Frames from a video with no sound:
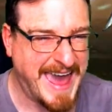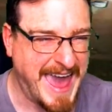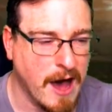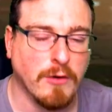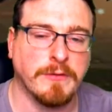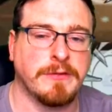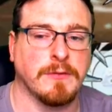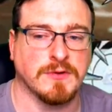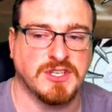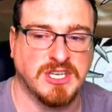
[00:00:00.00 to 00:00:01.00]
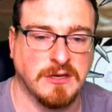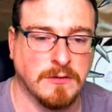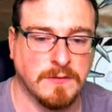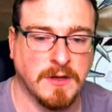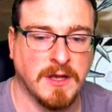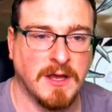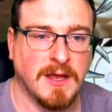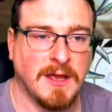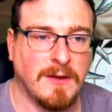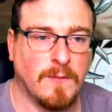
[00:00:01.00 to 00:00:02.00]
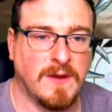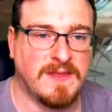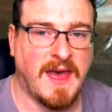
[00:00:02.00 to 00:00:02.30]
health or shield with